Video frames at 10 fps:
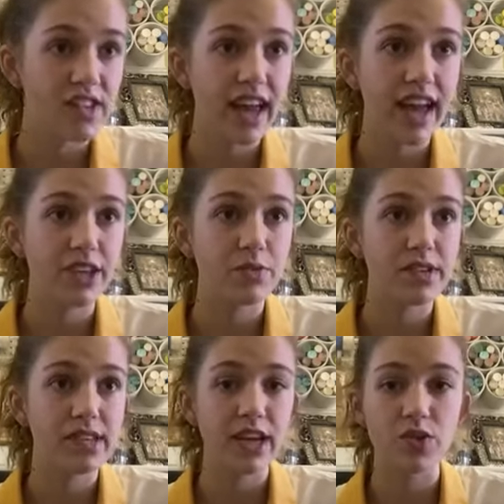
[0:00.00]
say I had to
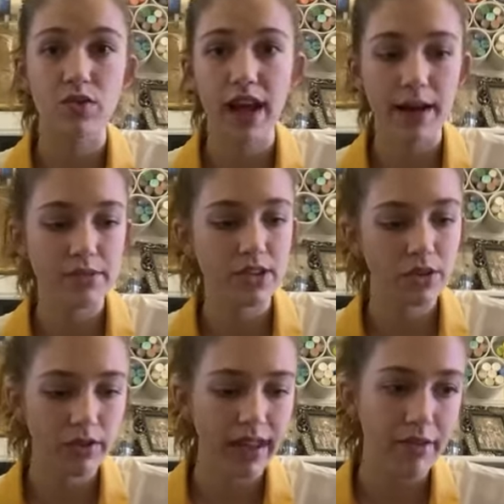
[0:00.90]
reschedule
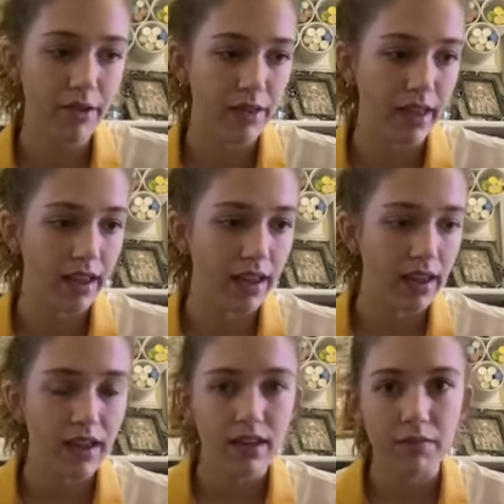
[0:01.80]
absolutely everything
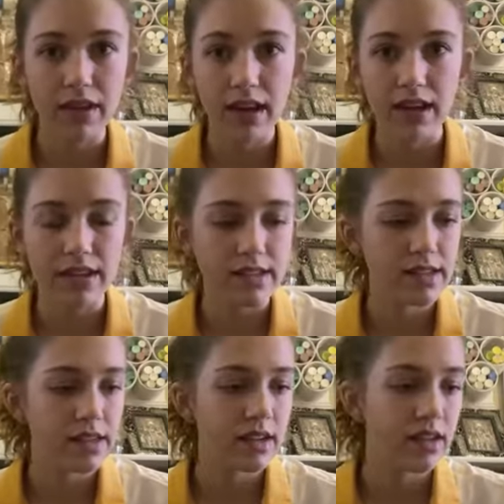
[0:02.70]

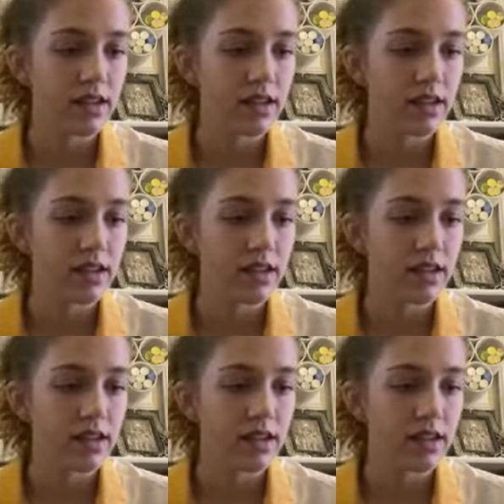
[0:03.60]
because.